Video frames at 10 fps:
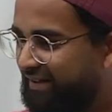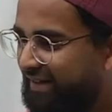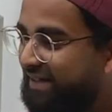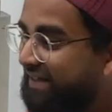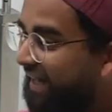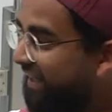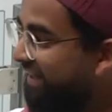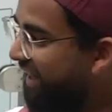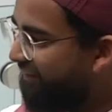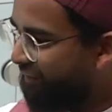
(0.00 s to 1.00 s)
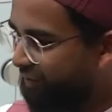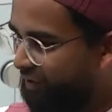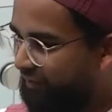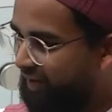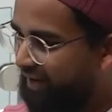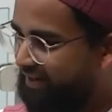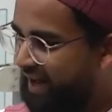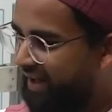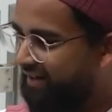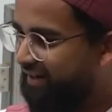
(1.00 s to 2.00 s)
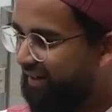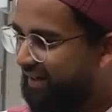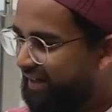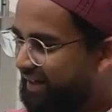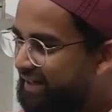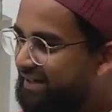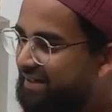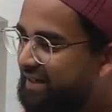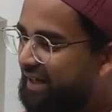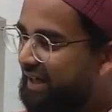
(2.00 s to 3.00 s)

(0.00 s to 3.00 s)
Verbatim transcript: The second level of ihsan is,